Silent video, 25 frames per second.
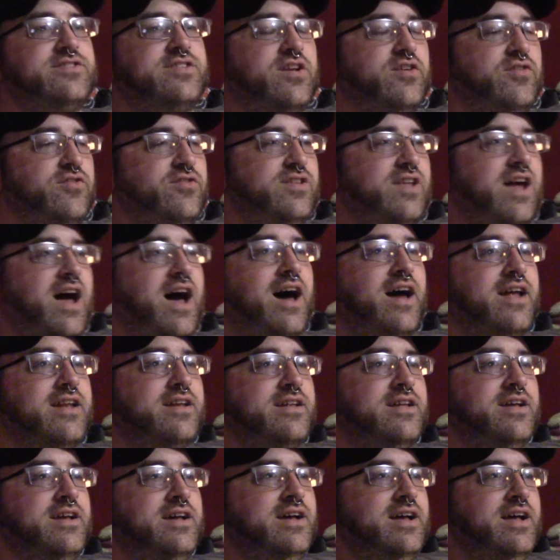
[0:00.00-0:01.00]
there's not
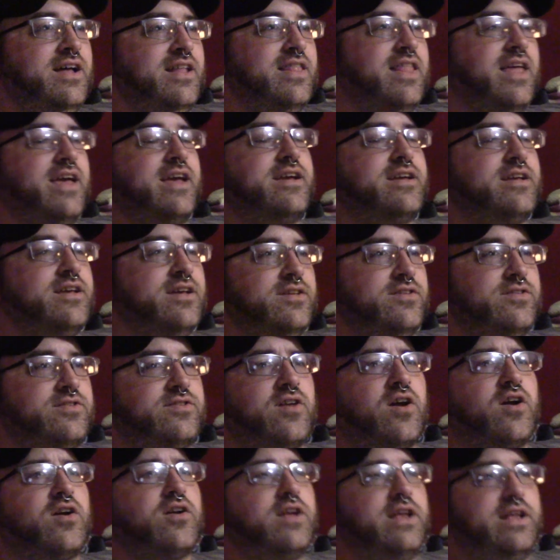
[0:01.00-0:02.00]
like
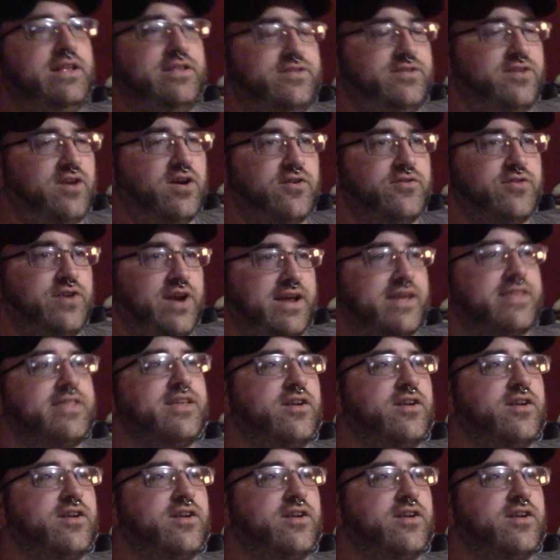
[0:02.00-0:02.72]
Star in Star Trek.